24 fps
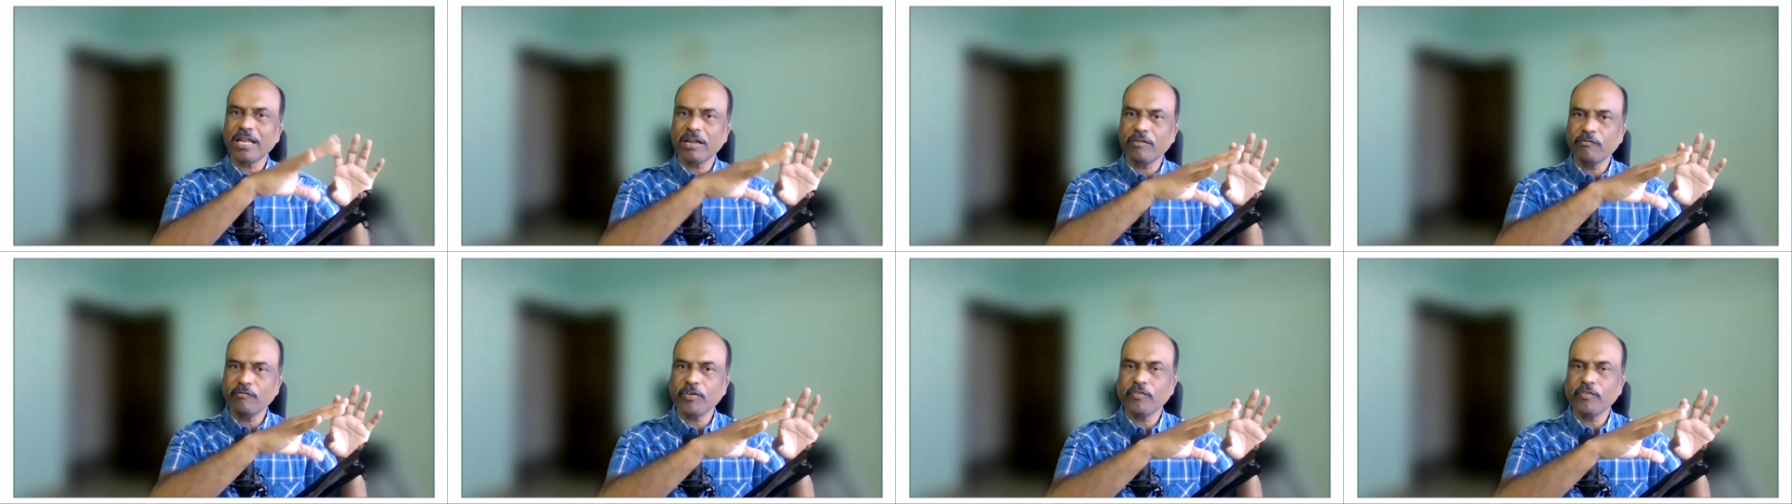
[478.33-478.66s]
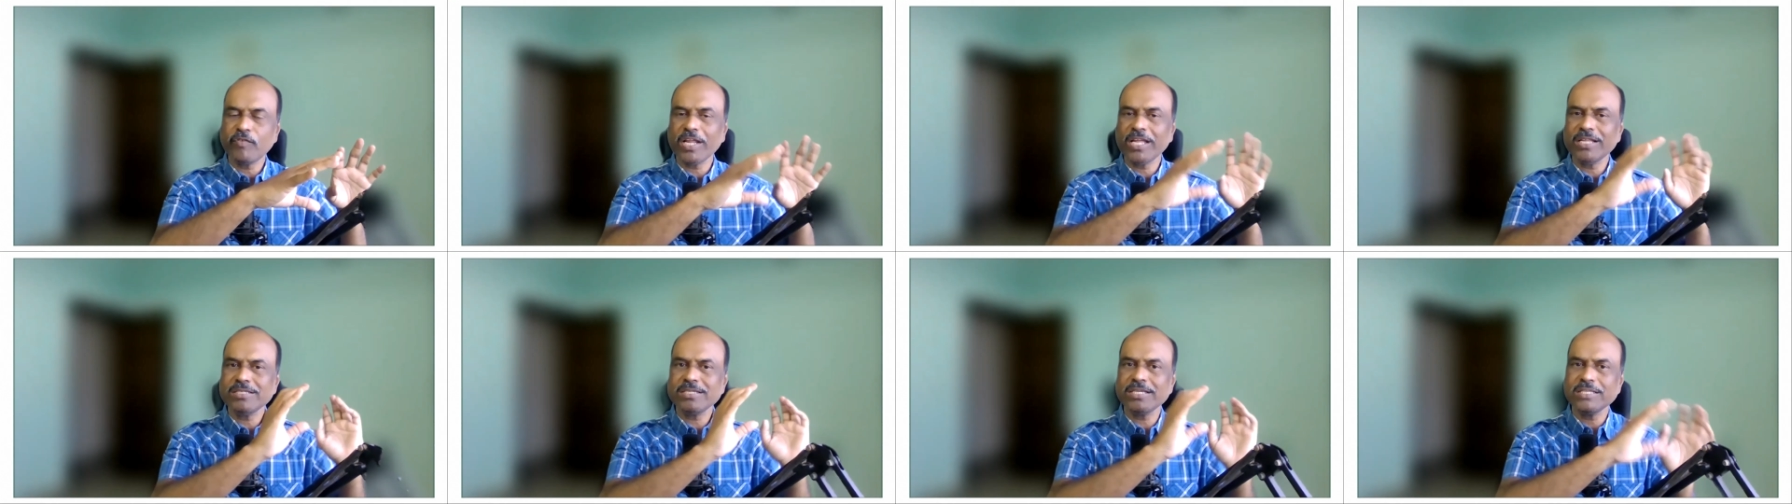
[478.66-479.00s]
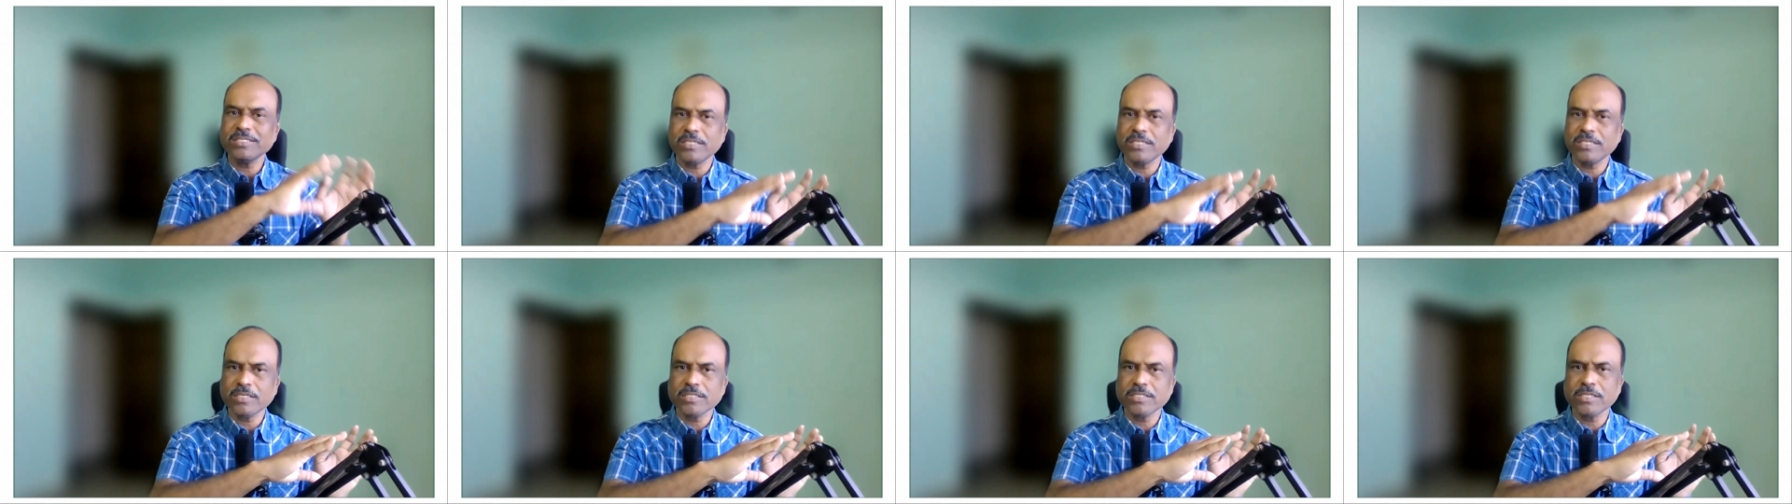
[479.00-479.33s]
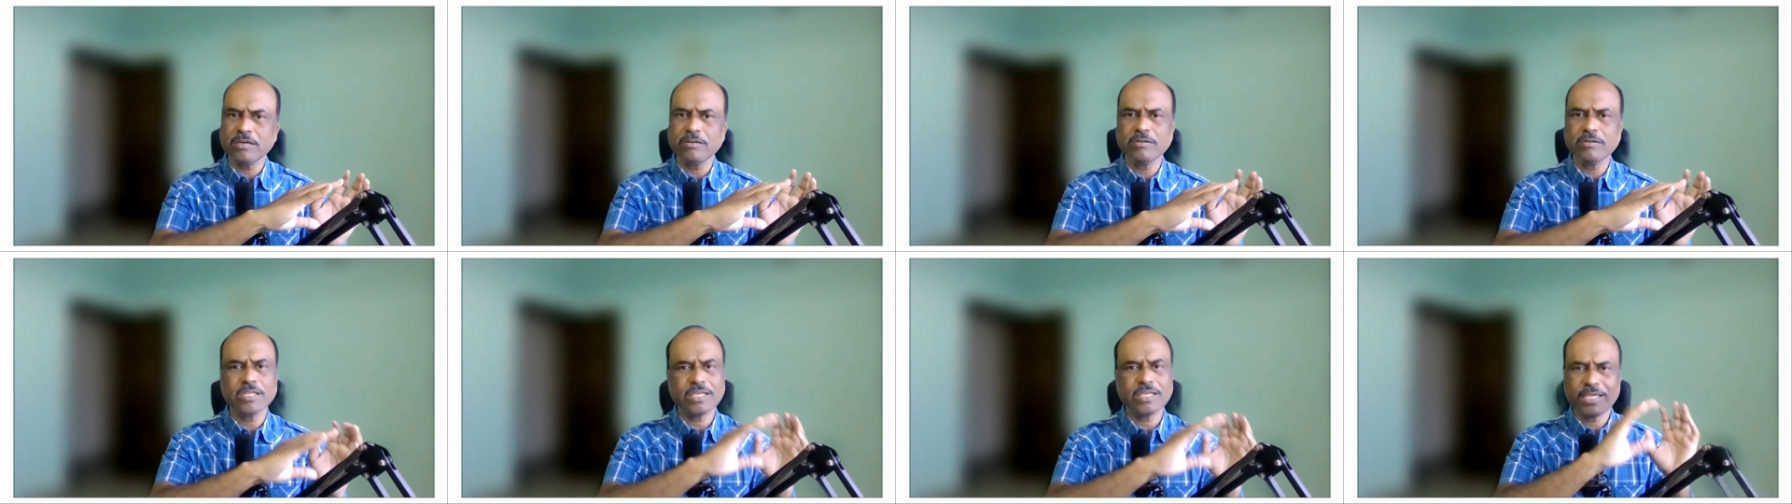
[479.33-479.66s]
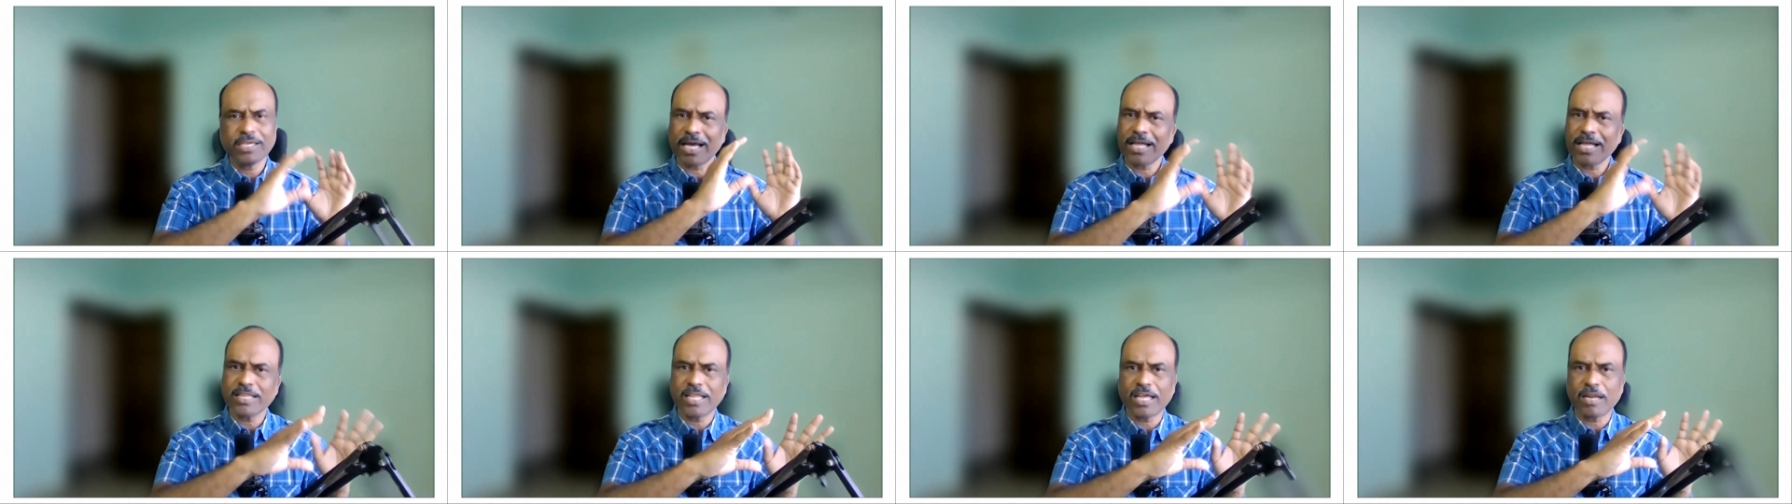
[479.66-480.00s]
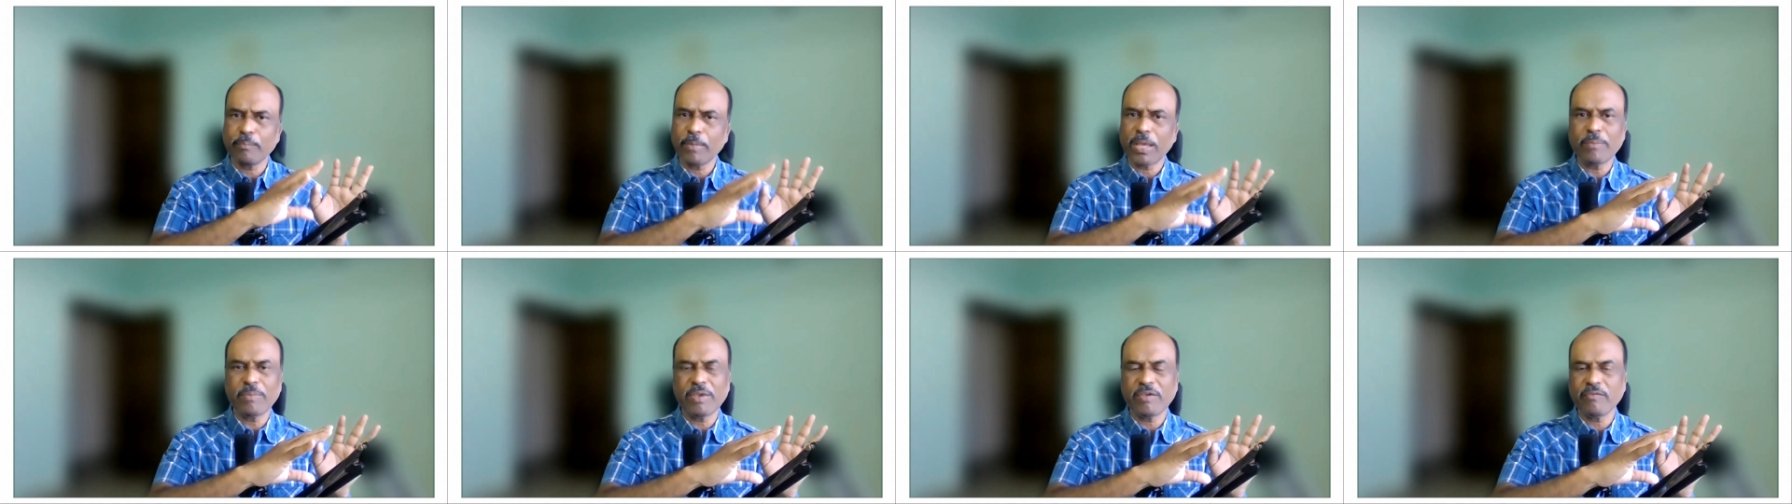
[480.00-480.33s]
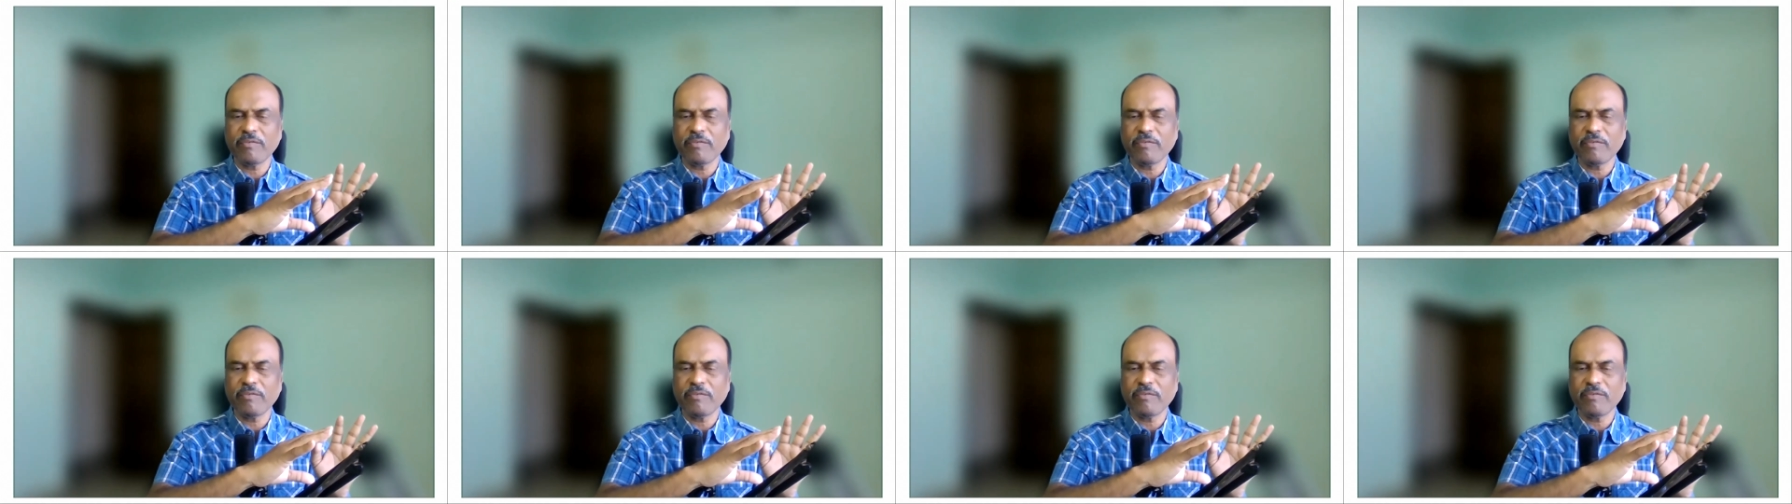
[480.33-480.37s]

and 15 seats reserved? Yeah, there may